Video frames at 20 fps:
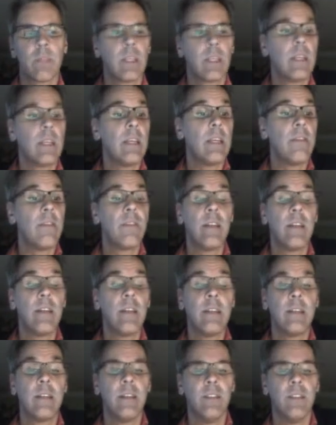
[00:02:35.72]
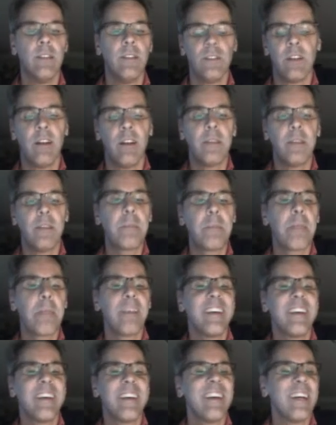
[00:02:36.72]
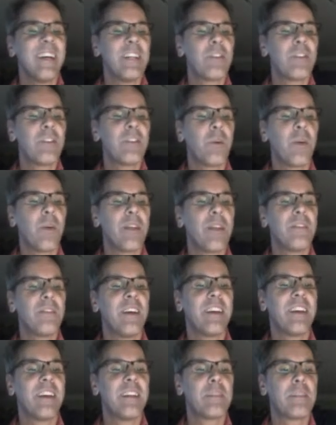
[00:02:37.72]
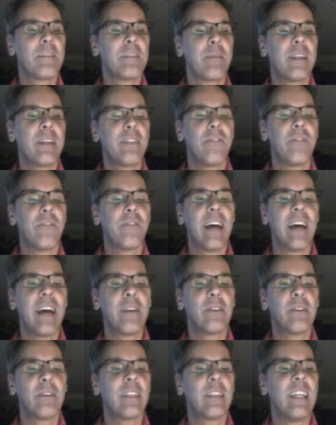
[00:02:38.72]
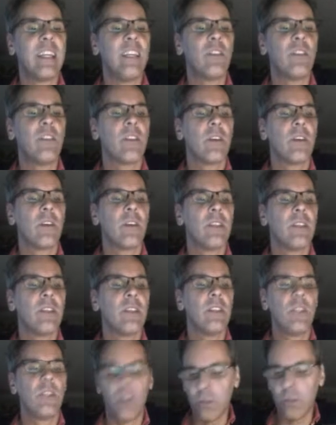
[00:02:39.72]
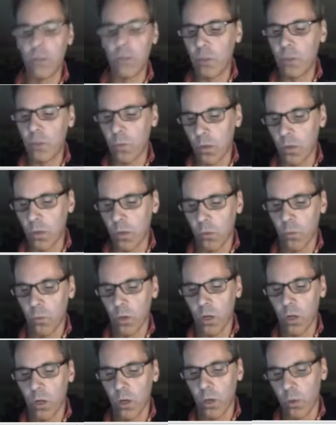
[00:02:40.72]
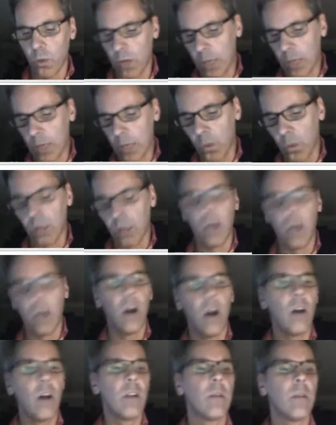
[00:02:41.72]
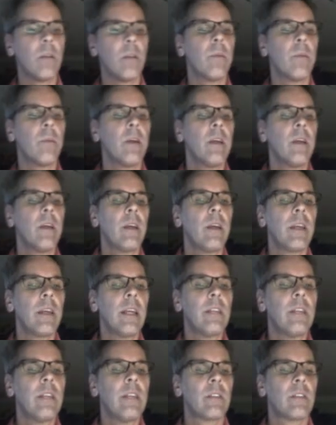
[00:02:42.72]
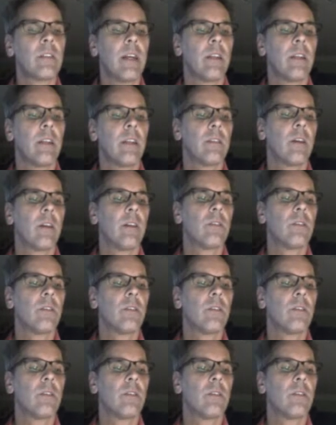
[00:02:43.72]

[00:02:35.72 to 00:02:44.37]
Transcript: E10, sorry. And so what I've done is place values in each of those that shows you what row and what column each cell is on.